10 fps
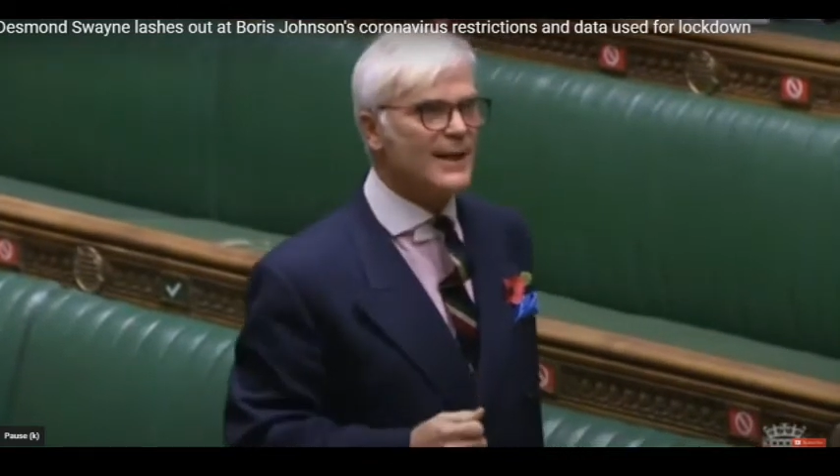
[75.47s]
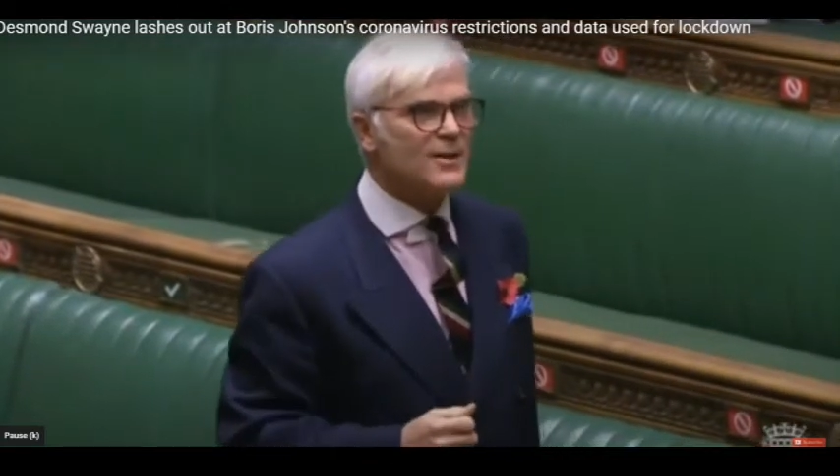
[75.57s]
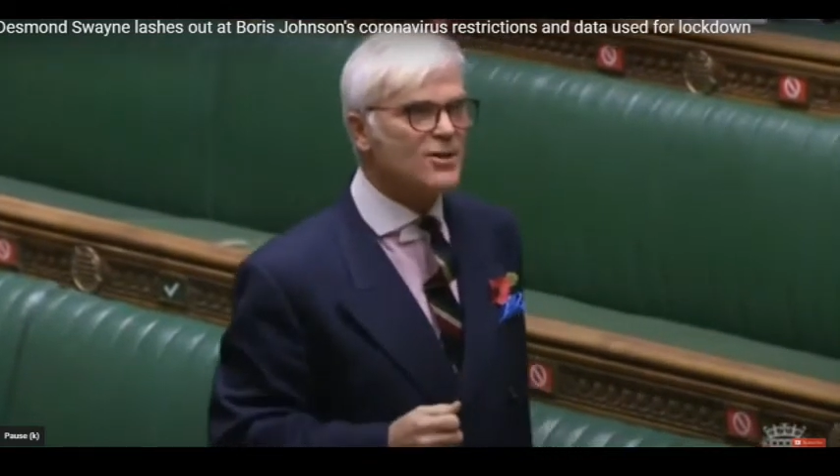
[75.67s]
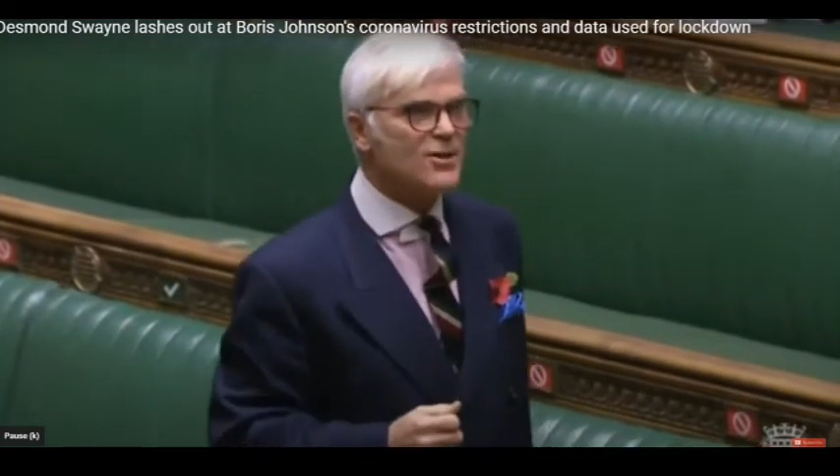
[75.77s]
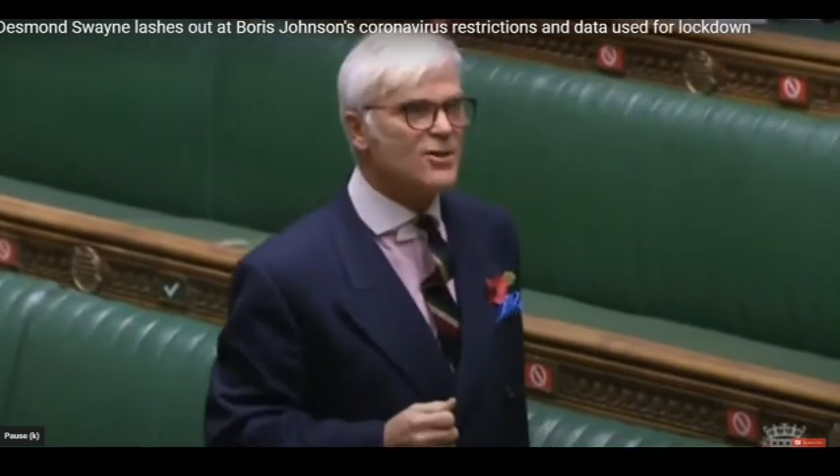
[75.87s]

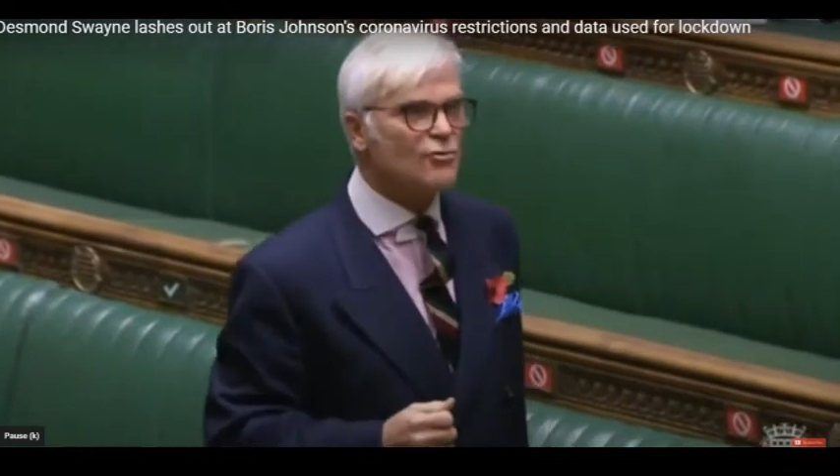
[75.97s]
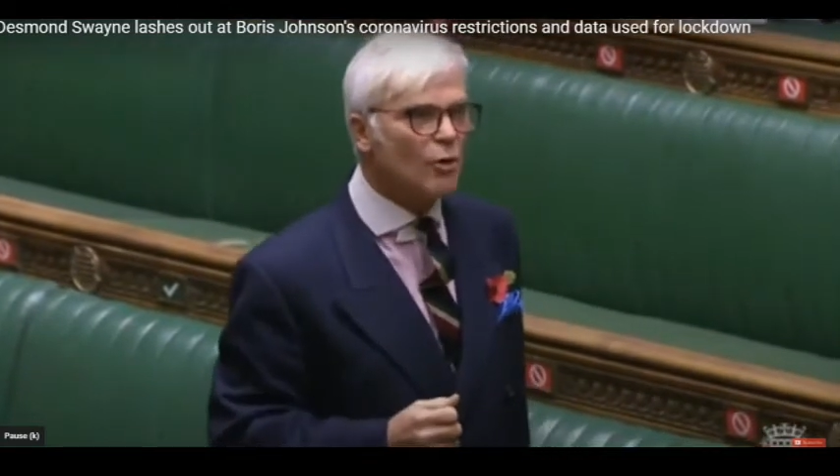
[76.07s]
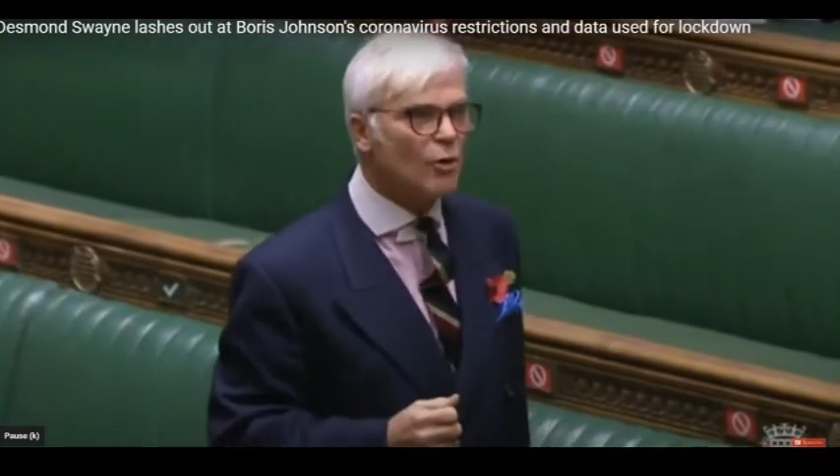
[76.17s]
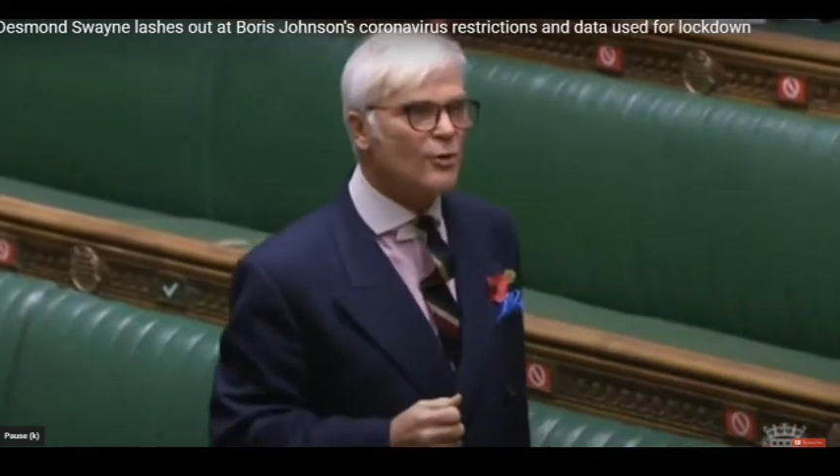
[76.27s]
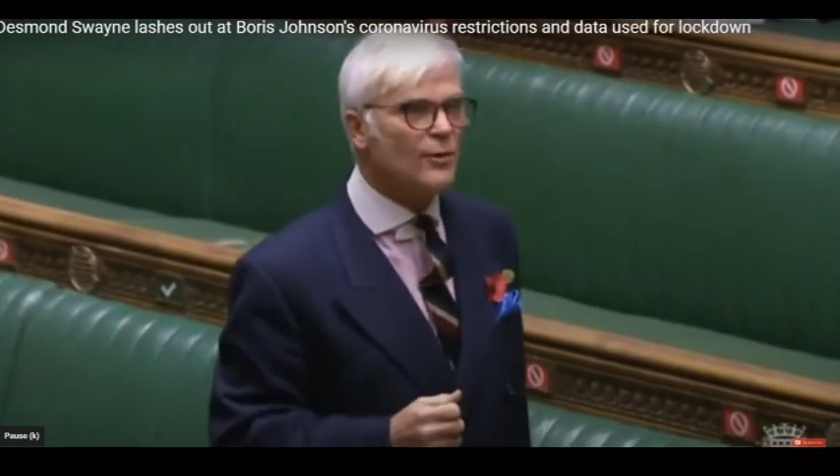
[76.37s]

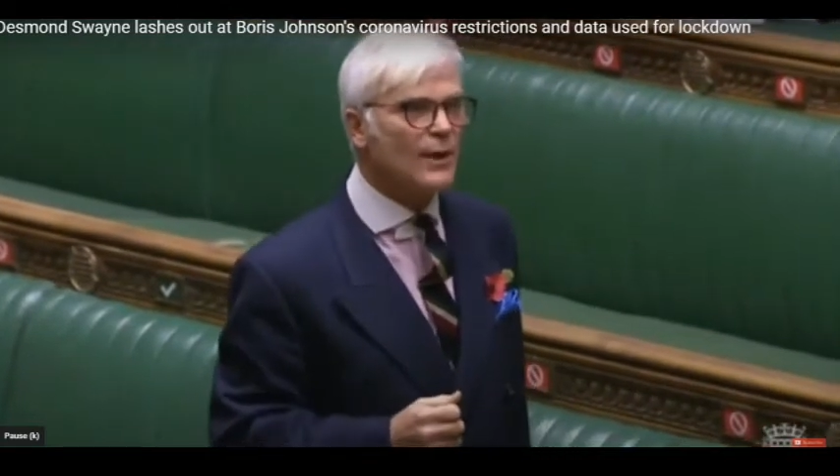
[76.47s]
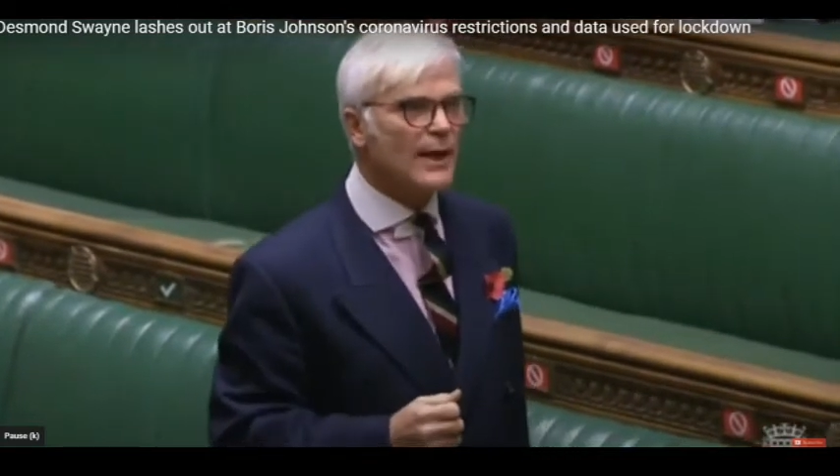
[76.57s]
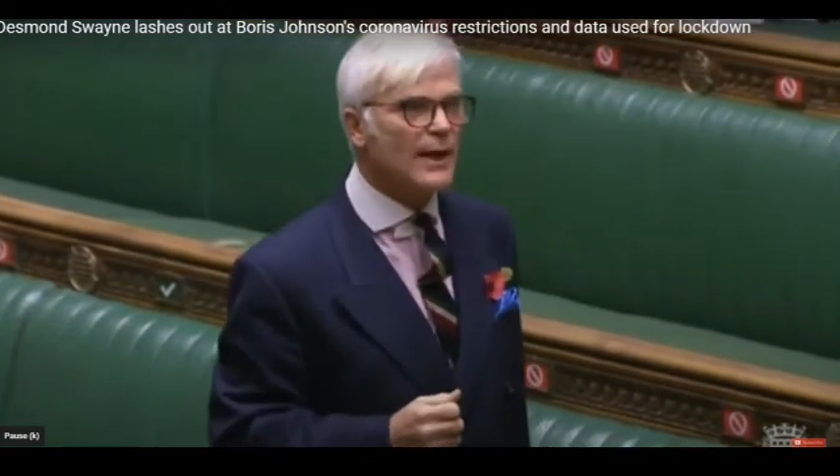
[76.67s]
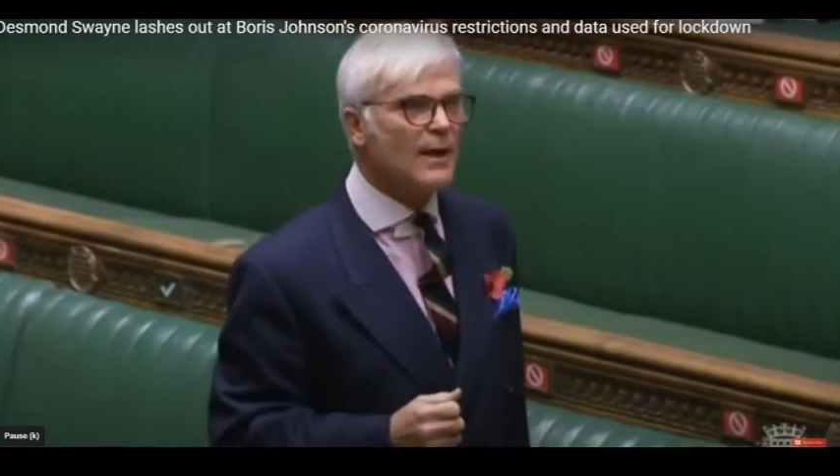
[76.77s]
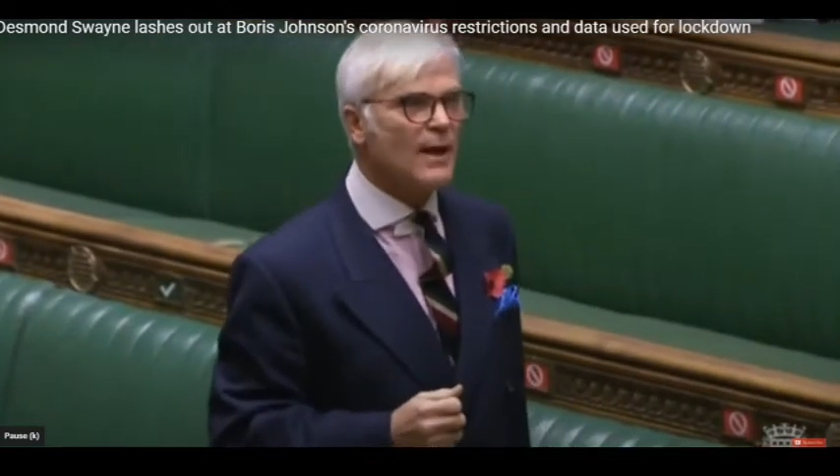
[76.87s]

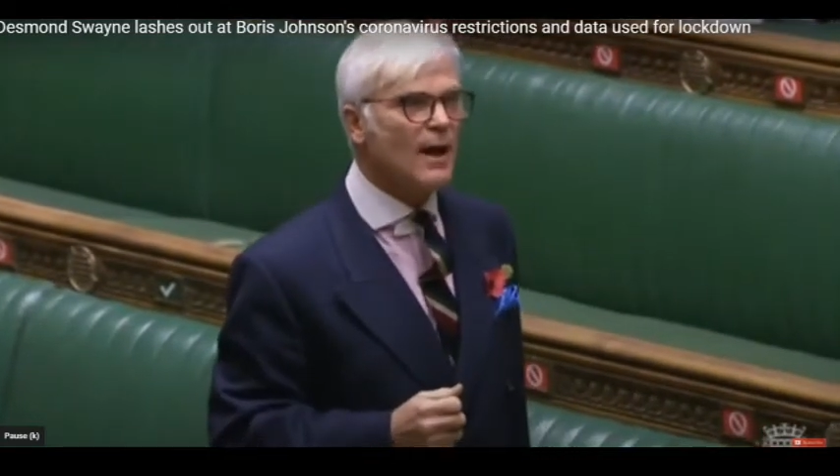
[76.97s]
extraordinarily